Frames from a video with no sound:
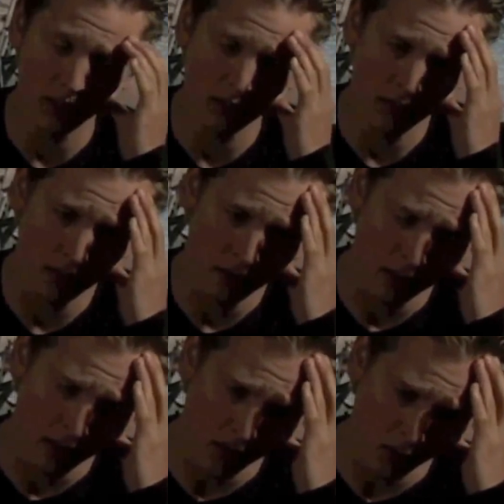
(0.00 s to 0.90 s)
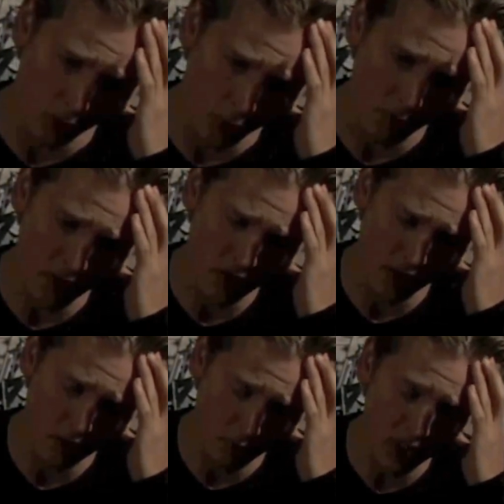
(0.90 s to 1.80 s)
uh, you know, learn much,
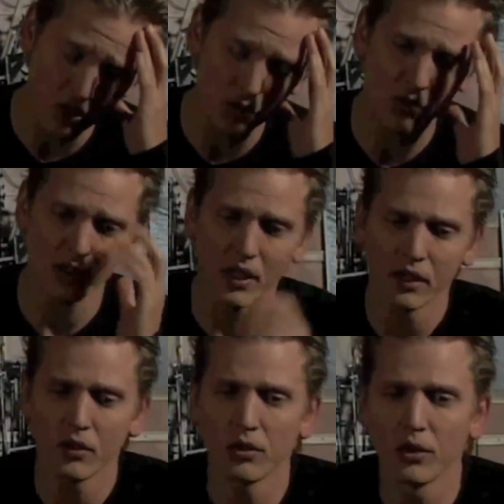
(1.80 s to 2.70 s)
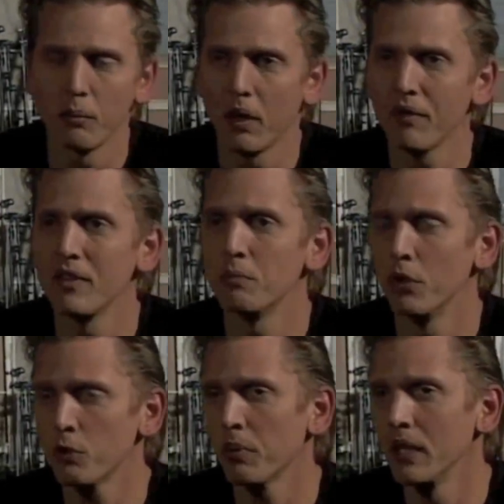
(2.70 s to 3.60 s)
as much as I could about these
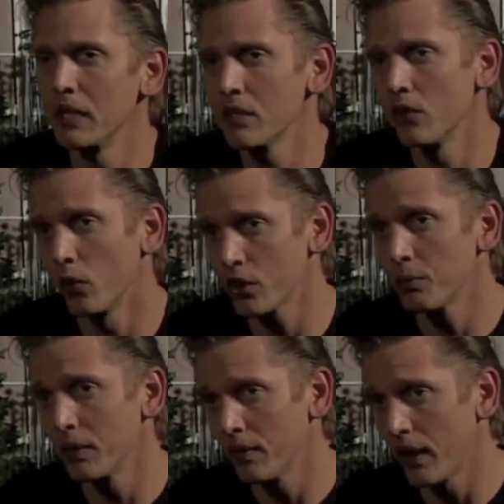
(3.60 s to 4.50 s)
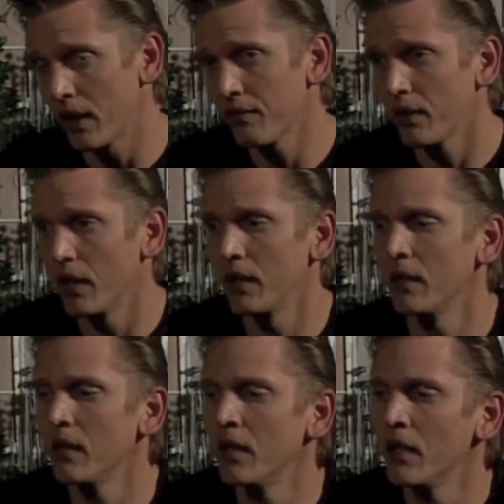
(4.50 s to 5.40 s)
bush planes. The Norseman that I
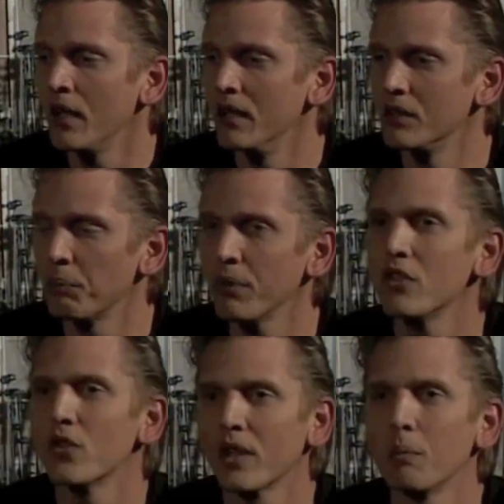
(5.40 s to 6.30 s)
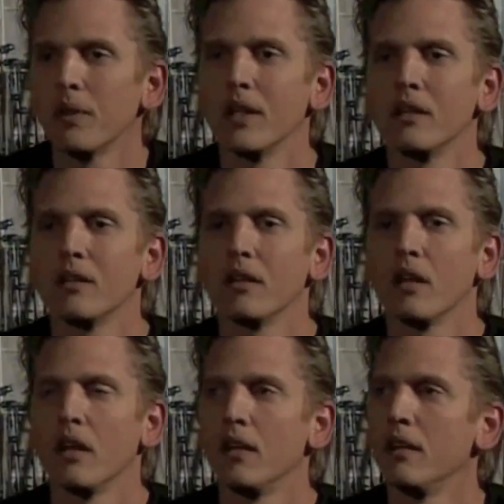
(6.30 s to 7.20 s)
fly is a pretty tricky plane,
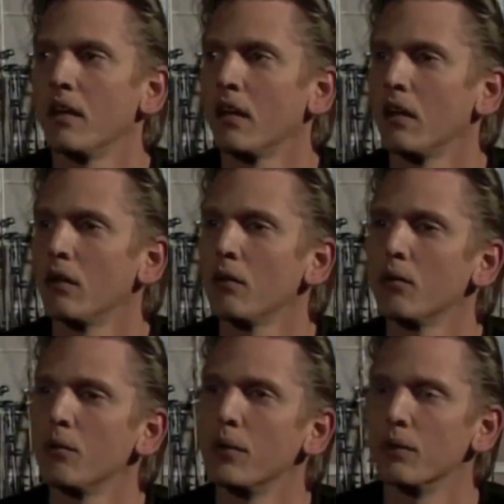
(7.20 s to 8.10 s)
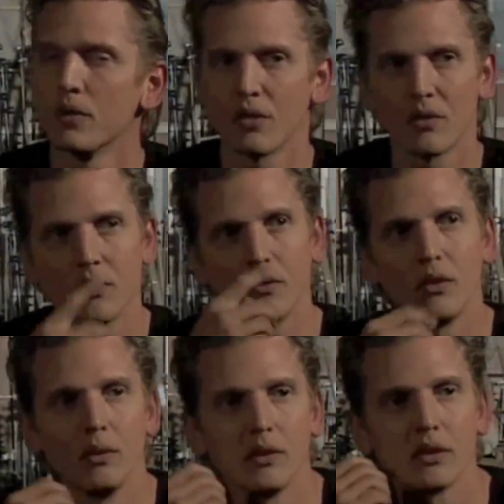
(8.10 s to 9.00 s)
and uh, we were just
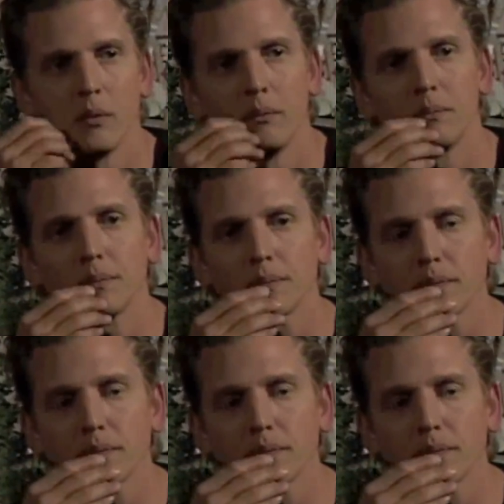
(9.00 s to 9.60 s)
doing some